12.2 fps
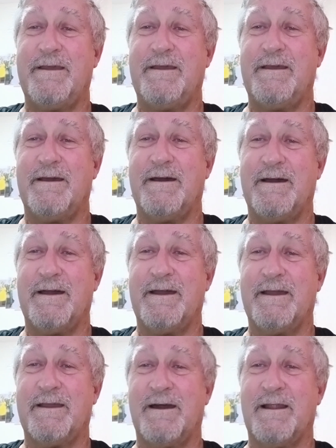
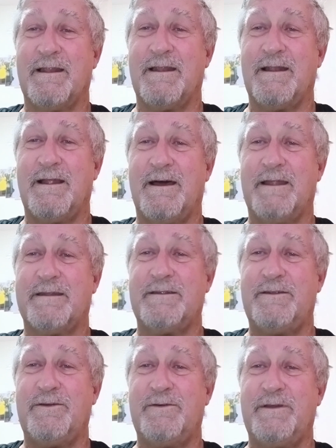I got a lot to
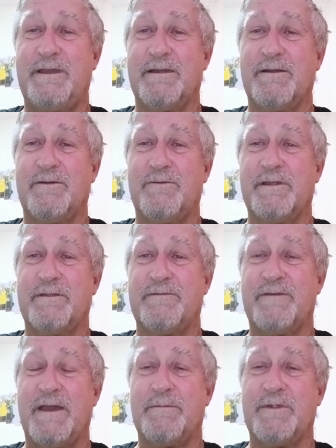do here with
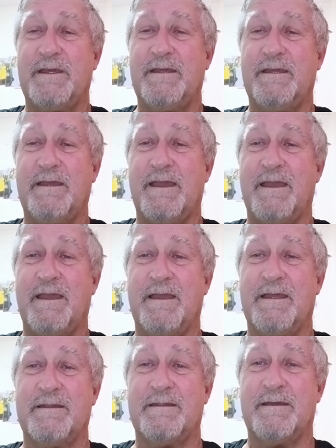family
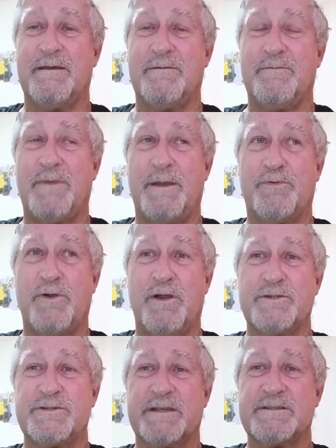and uh, my
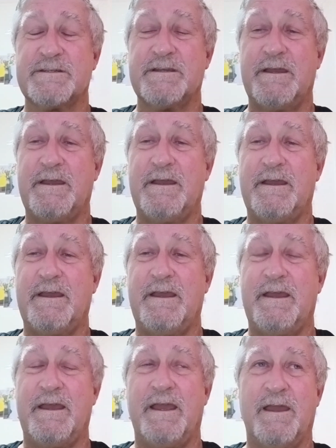projects.
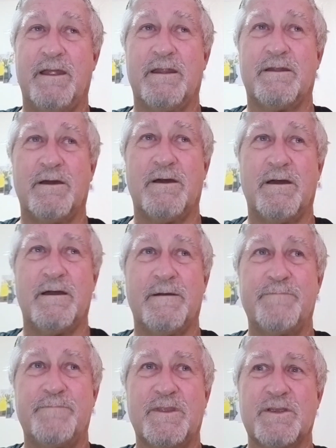And uh,
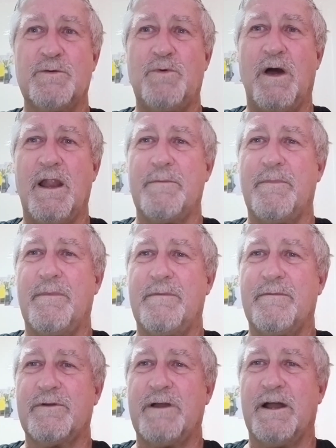yeah, while I'm
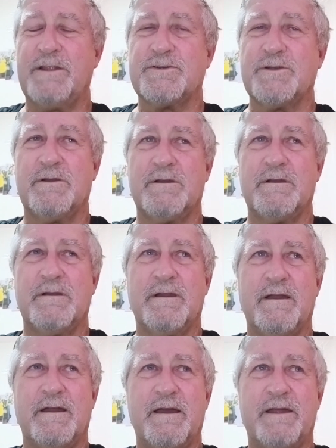got your
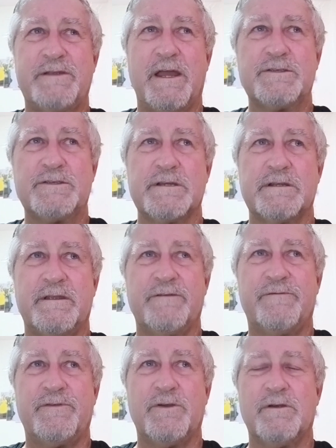uh, attention,
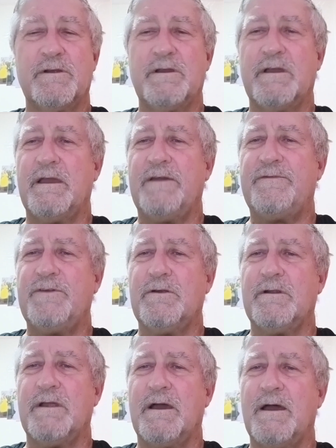you're if
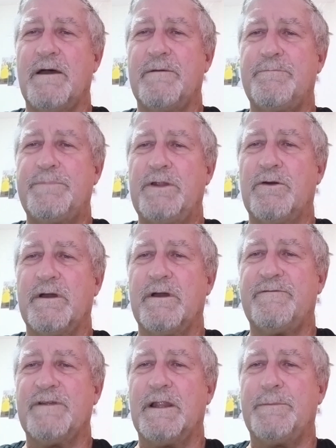you're a Pinoy
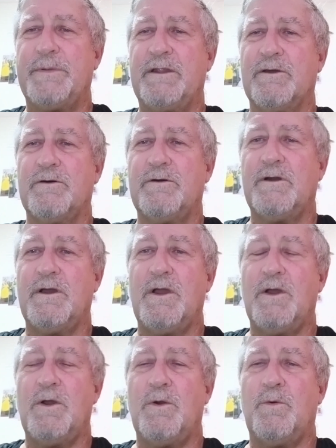Filipino
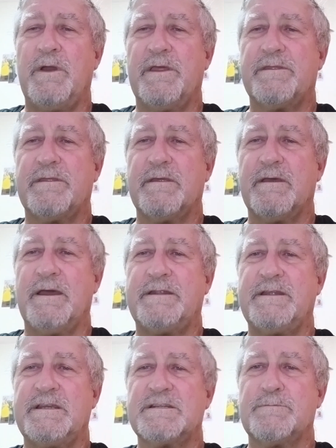with a
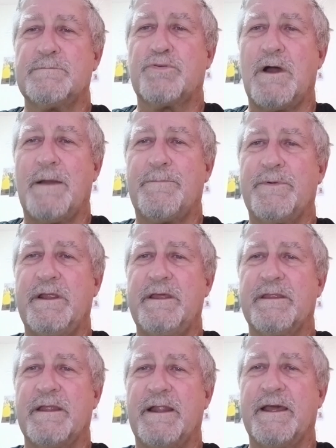decent property
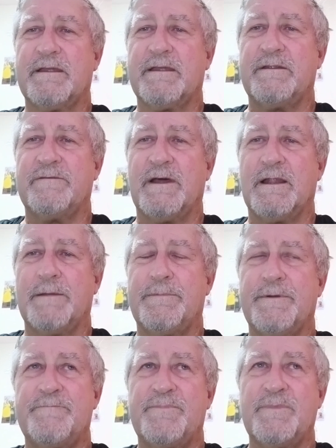that I can develop,
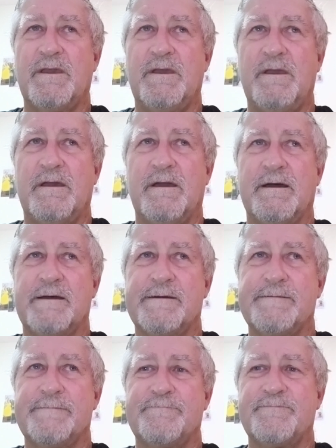
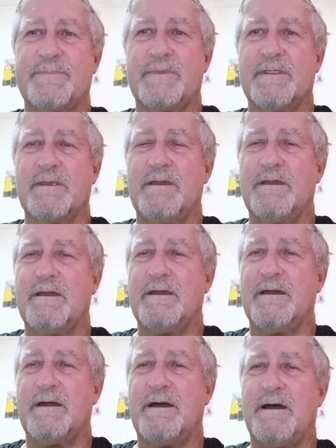um,
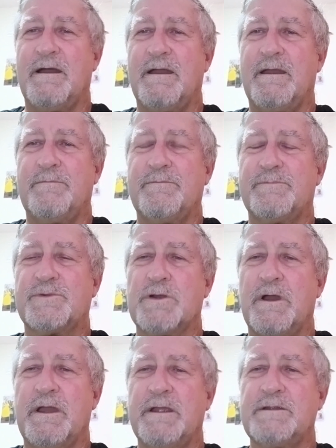I'm
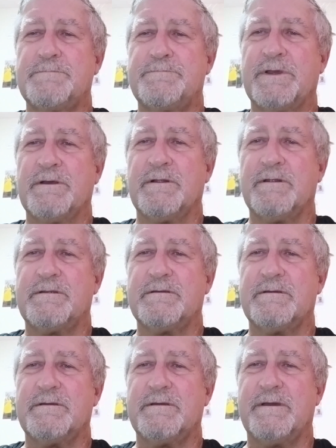trying to build.
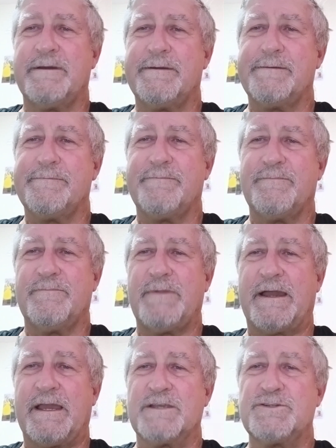Um, I
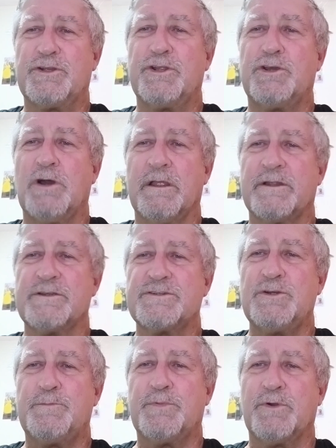guess you could call it a
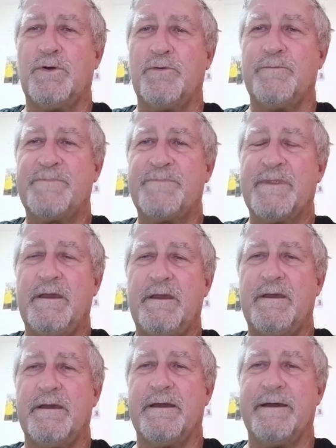super home
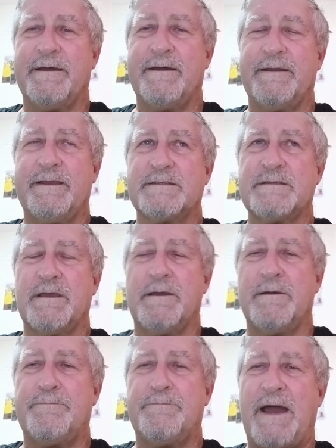uh, it's
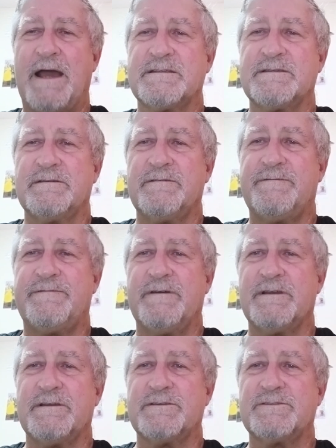a passive
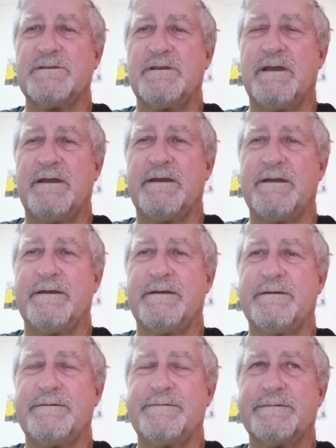uh,
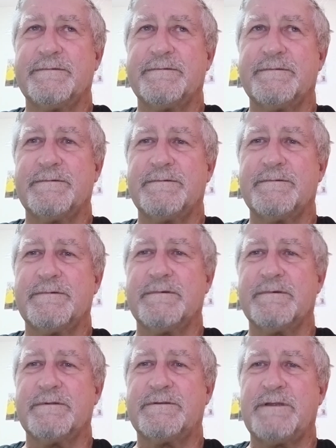uh
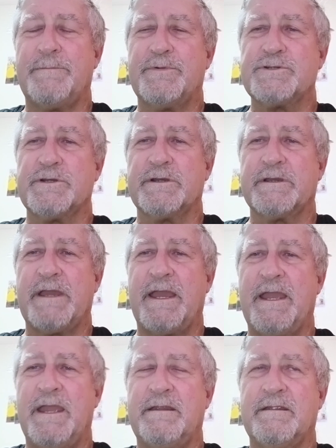temperature
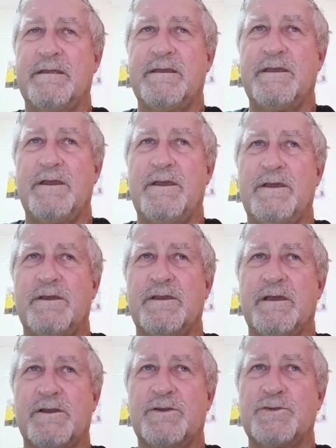gain
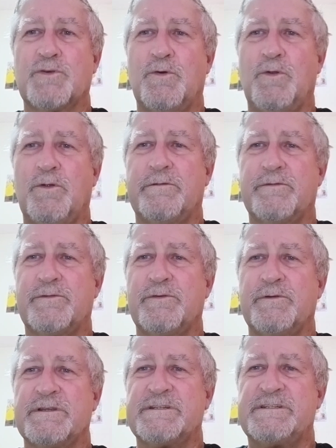uh, controlled through
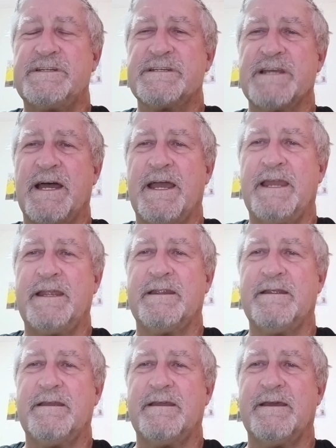its
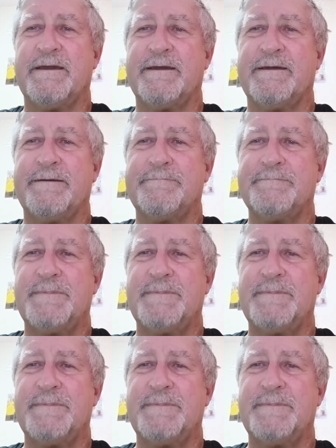design, um,